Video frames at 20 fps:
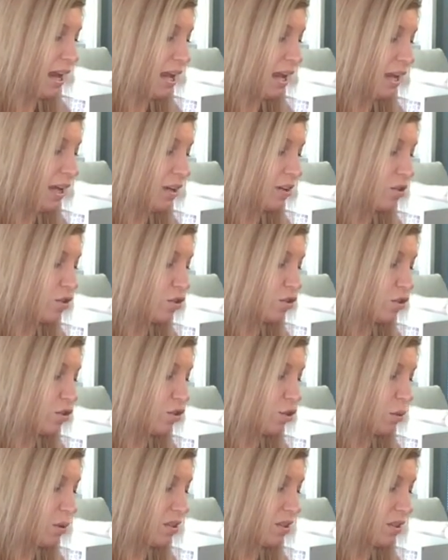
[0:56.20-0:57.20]
aged,
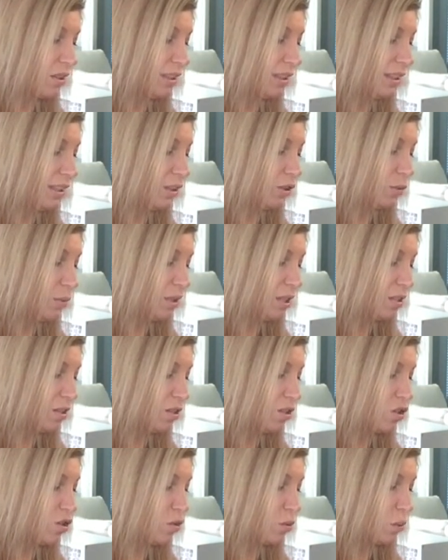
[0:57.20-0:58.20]
so it's a little bit
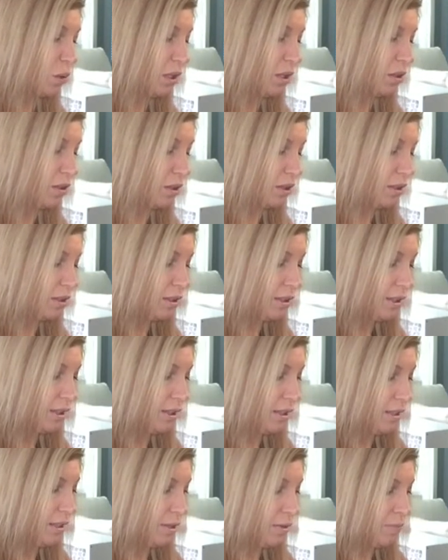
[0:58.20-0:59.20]
sweeter.
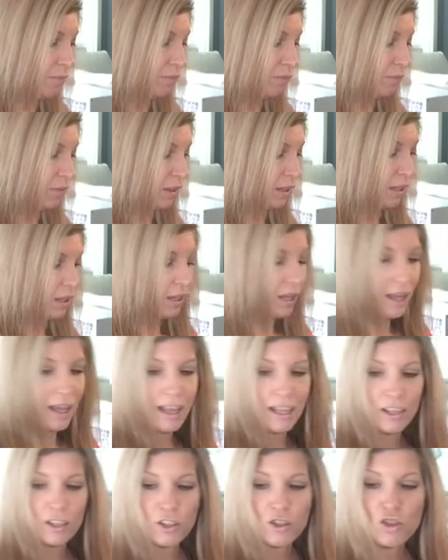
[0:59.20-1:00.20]

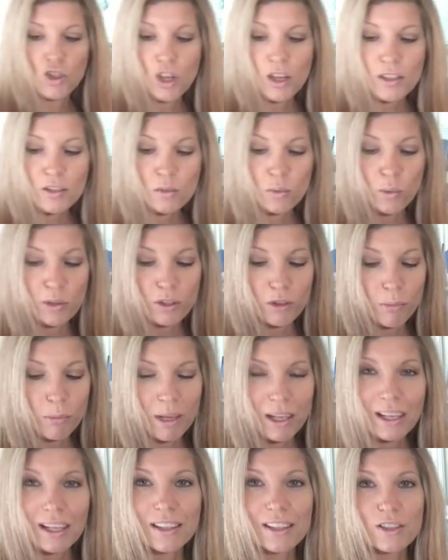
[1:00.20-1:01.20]
And you just, when you're
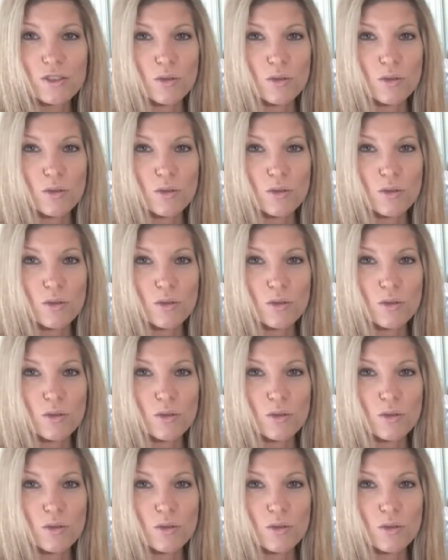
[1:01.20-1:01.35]
making the